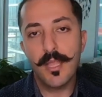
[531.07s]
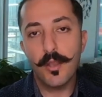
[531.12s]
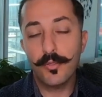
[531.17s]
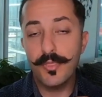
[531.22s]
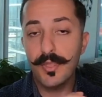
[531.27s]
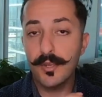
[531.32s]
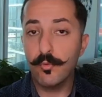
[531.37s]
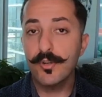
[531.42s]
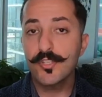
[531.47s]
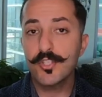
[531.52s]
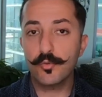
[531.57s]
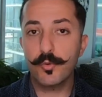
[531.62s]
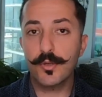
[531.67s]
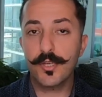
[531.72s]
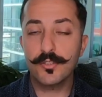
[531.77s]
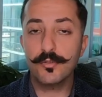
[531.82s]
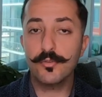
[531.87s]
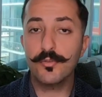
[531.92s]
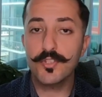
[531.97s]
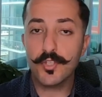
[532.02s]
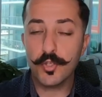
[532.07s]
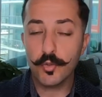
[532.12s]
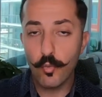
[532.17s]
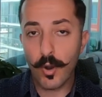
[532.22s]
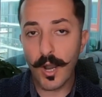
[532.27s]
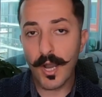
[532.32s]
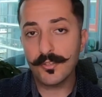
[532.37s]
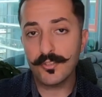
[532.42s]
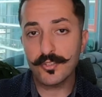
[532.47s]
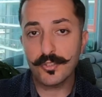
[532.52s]
then what you want to do is you
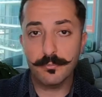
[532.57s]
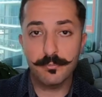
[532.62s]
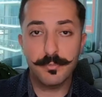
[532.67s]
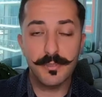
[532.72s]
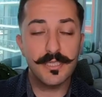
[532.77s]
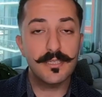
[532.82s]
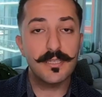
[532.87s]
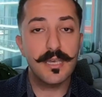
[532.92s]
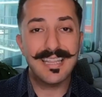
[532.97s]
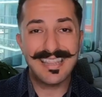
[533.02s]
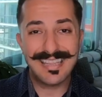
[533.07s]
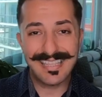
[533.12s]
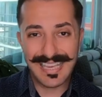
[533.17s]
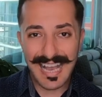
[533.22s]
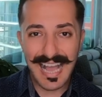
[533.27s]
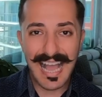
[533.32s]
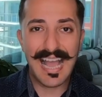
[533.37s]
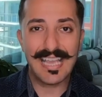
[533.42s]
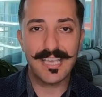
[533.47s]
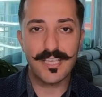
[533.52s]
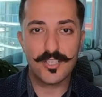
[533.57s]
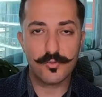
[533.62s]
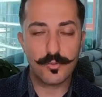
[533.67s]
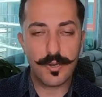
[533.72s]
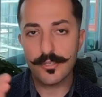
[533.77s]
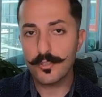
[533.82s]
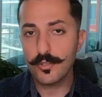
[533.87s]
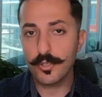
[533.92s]
want to bid the highest, right?